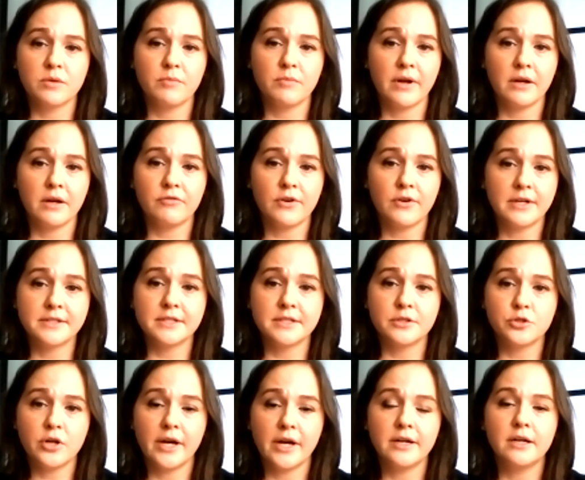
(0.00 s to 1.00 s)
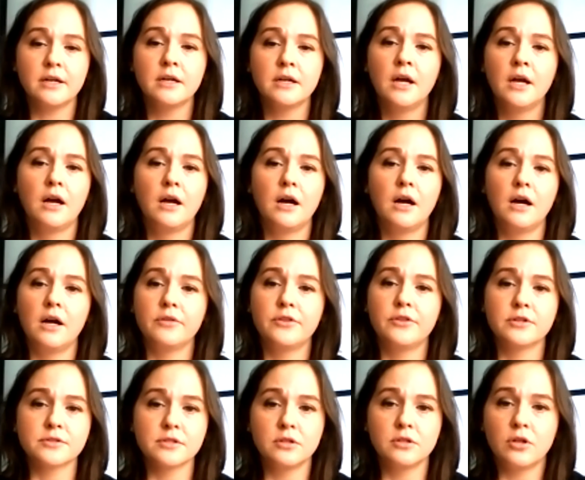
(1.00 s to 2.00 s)
with my friends in China. There's
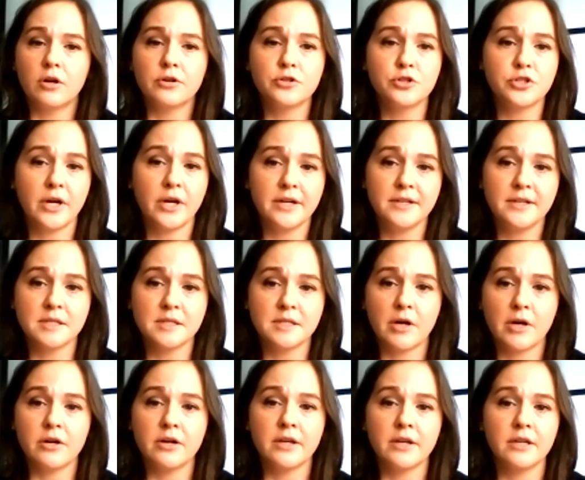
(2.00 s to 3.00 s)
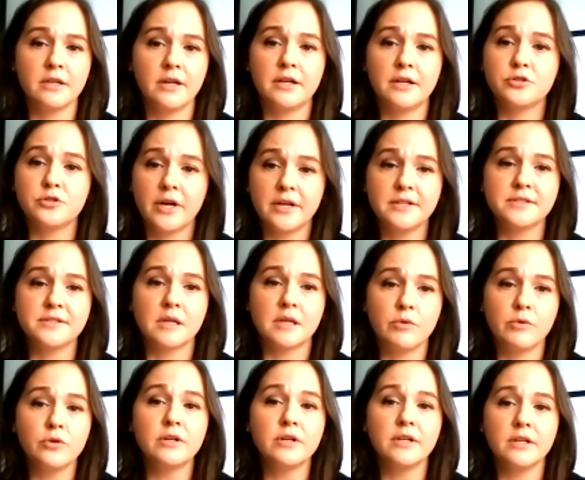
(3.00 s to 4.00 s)
a large Chinese American and Chinese
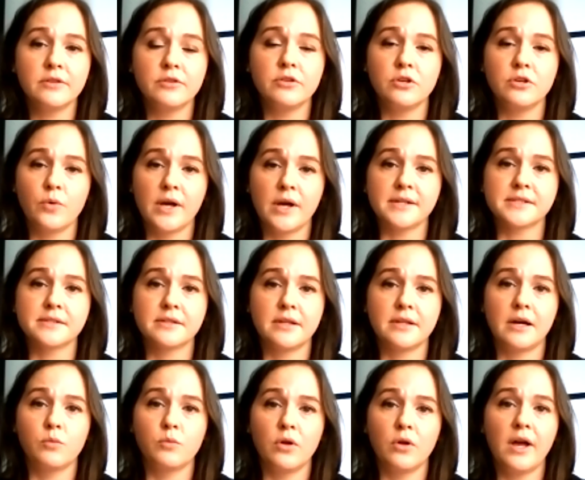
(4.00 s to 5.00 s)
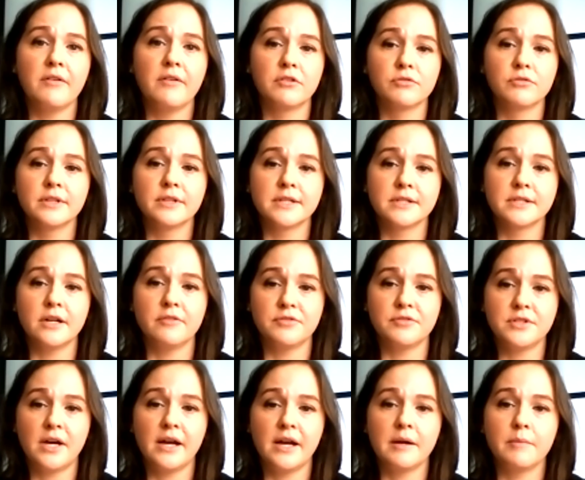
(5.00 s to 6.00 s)
community in the US that will have a really tough
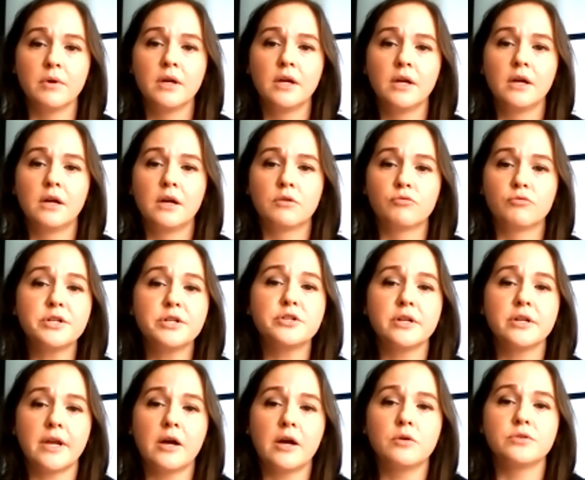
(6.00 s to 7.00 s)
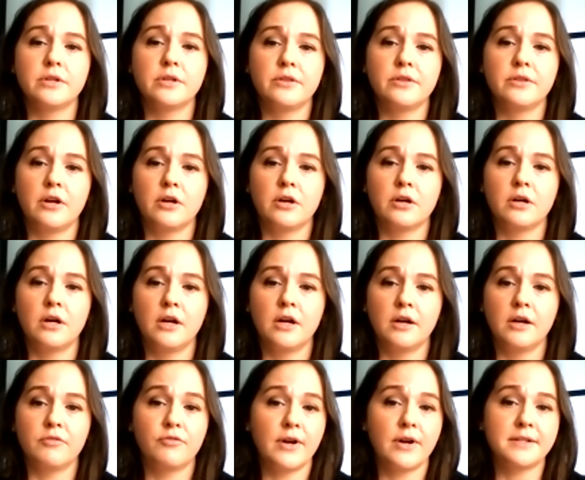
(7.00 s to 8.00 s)
time reaching out to their
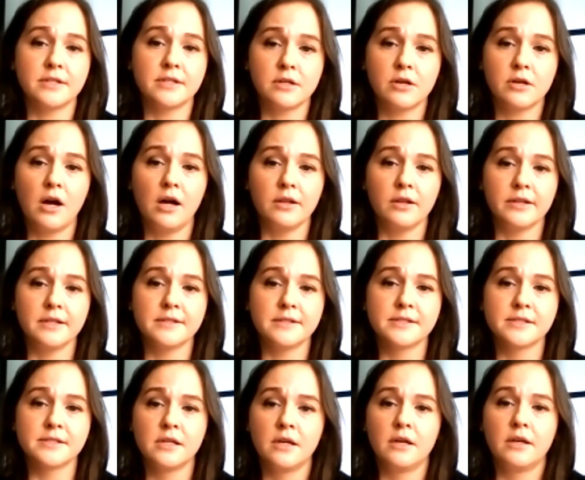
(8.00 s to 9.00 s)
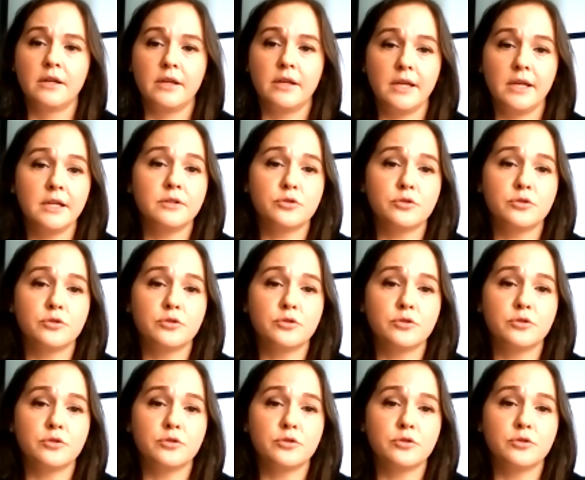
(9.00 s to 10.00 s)
friends and colleagues
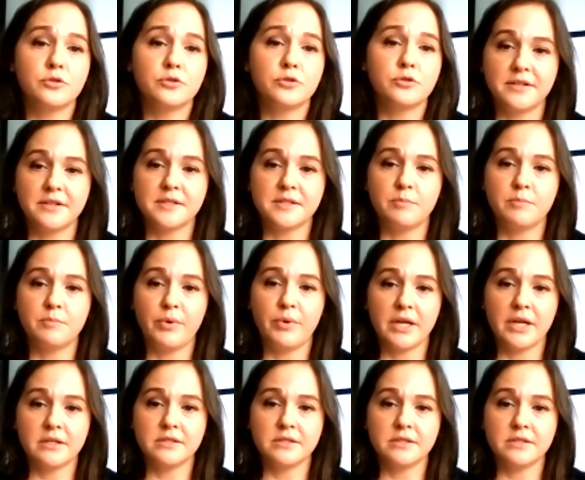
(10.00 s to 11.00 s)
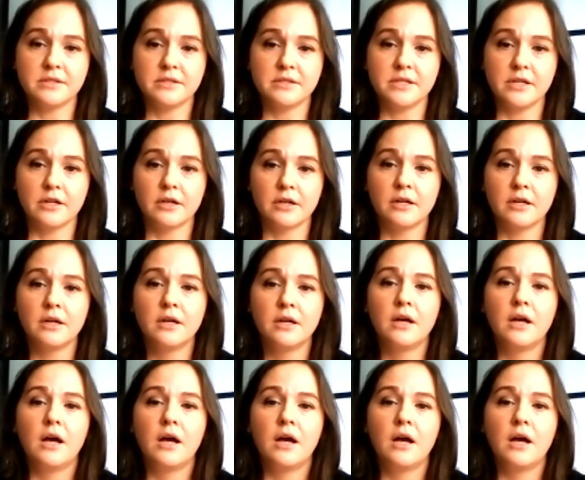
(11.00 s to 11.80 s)
in China if WeChat is banned here.